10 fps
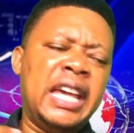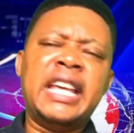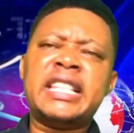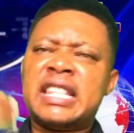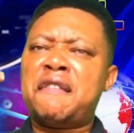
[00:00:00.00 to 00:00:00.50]

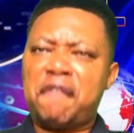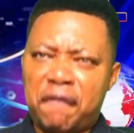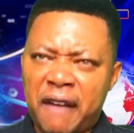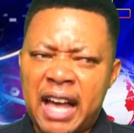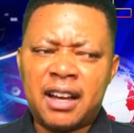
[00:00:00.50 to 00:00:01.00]
is
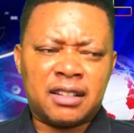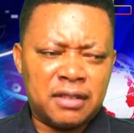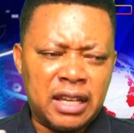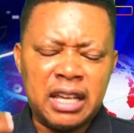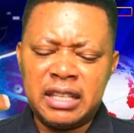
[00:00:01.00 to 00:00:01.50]

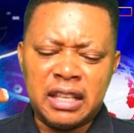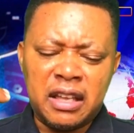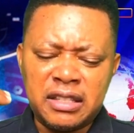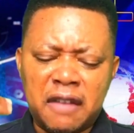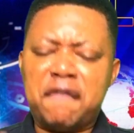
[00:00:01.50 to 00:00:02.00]

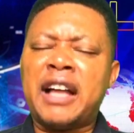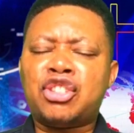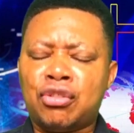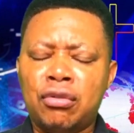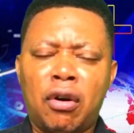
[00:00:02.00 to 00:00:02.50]
the
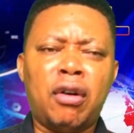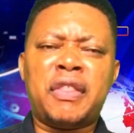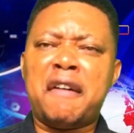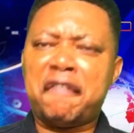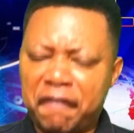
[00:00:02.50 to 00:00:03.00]
virtue or
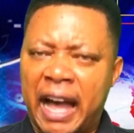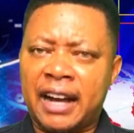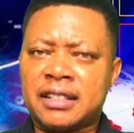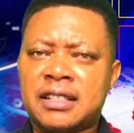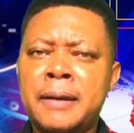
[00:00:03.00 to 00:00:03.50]
the
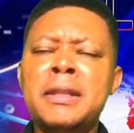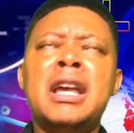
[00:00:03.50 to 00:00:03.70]
fact